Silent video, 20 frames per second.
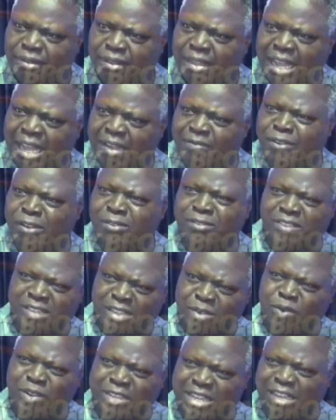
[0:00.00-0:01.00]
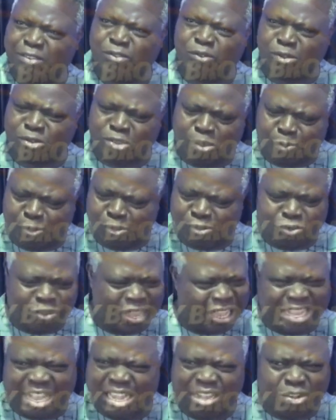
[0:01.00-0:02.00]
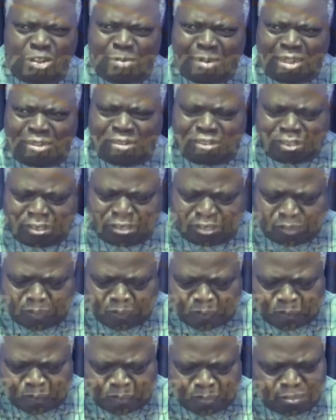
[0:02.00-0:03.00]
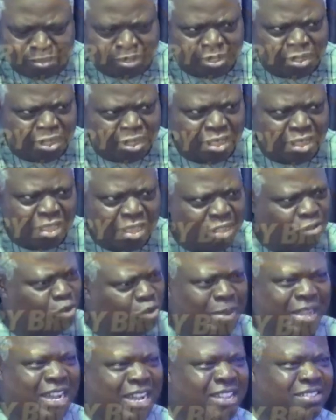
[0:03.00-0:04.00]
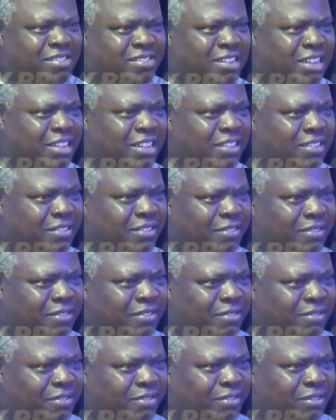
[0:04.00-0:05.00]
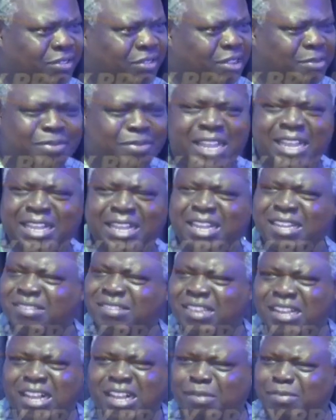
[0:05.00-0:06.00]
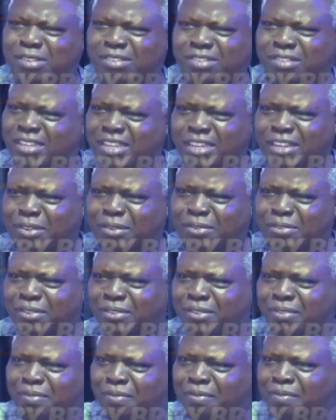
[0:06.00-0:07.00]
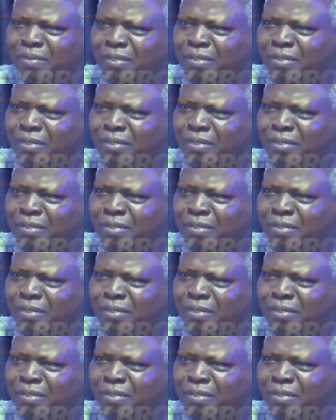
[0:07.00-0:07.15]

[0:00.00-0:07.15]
I have not seen what I should suppose, so I can't come out. It could be cancer. Sometimes cancer can be serious.